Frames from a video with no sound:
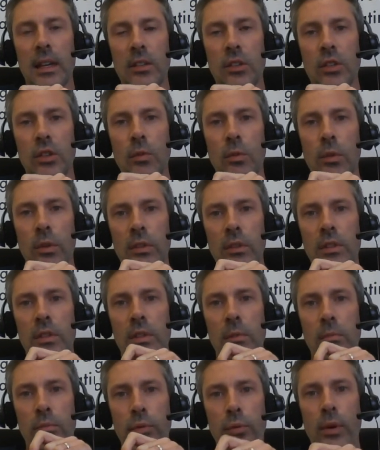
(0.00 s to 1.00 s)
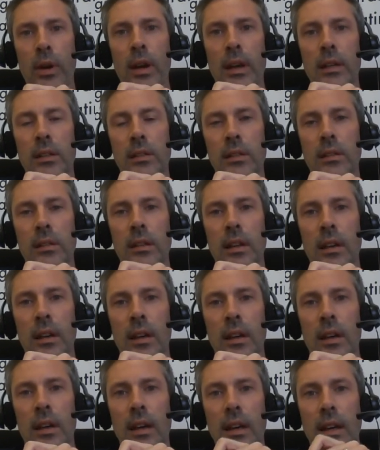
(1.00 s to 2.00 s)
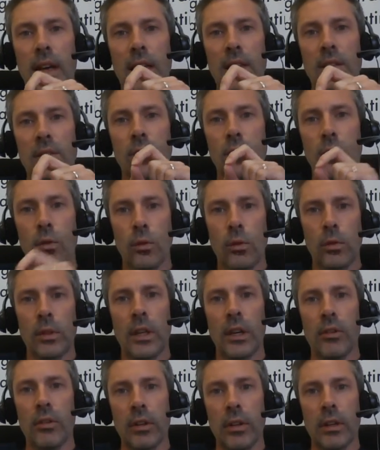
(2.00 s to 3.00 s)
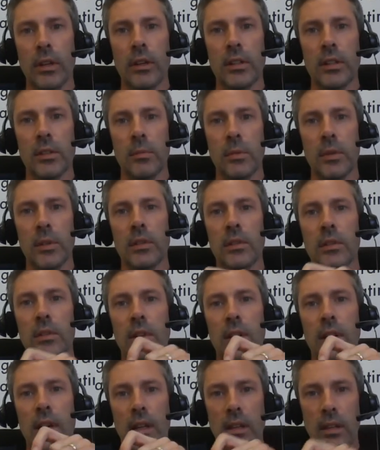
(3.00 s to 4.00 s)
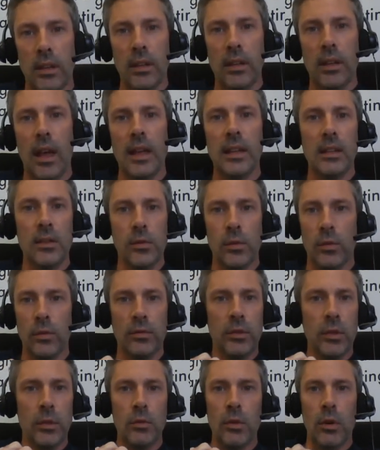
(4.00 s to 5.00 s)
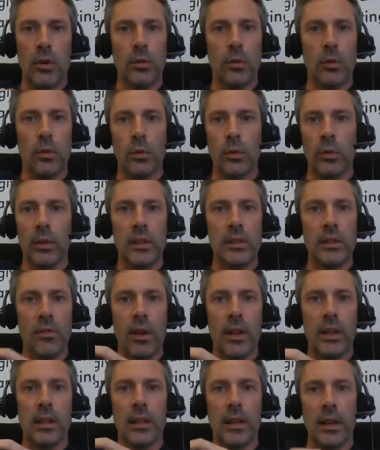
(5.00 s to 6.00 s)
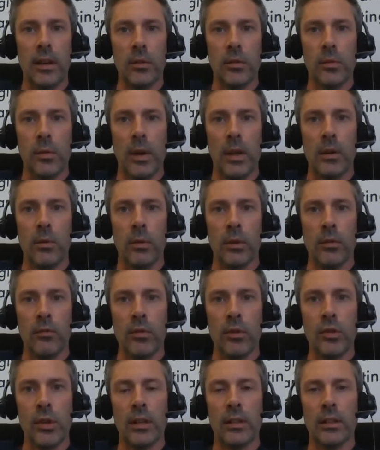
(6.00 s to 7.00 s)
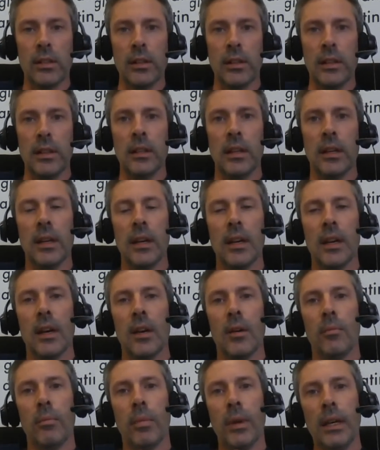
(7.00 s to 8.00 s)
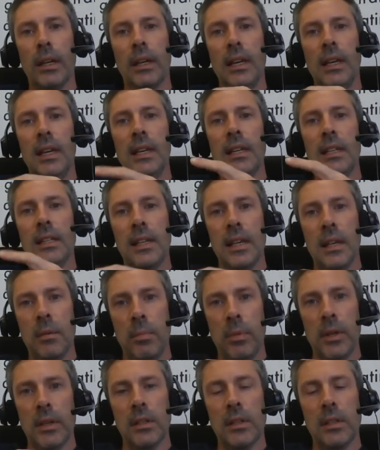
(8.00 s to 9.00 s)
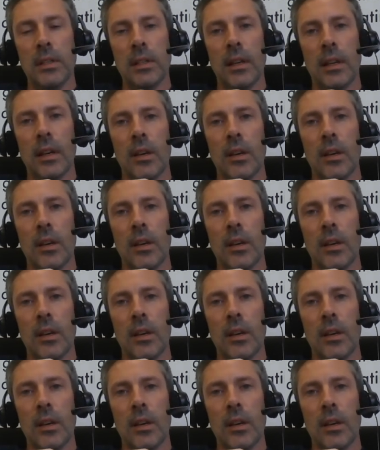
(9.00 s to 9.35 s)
is, you want to suppress against all current customers and any sort of do not call list or anything else where you want to reject a lead. But a key tip is,